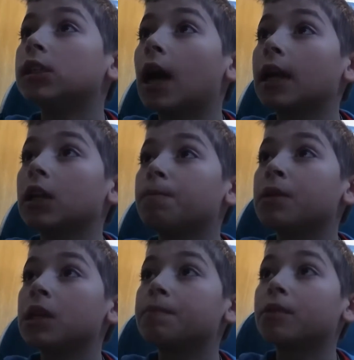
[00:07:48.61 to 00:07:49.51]

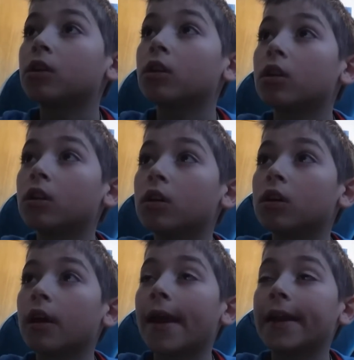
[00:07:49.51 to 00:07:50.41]
90 people
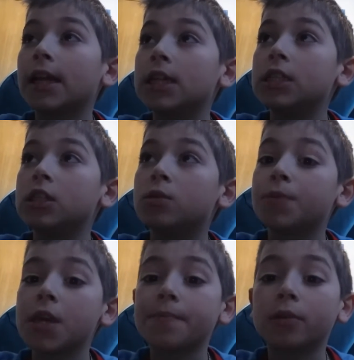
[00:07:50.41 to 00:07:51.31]
and
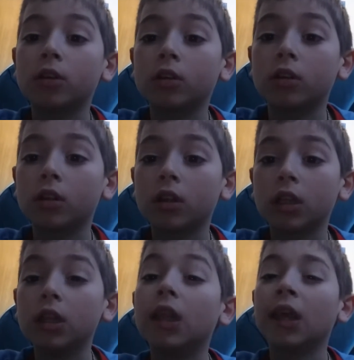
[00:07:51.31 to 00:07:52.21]
80s people,
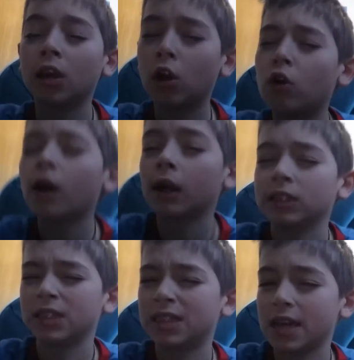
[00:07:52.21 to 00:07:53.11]
they know how
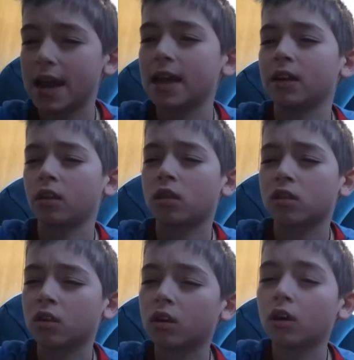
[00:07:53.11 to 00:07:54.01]
to
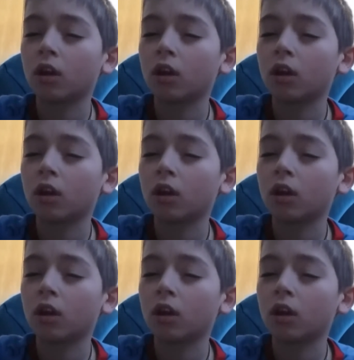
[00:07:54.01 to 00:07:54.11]
dance.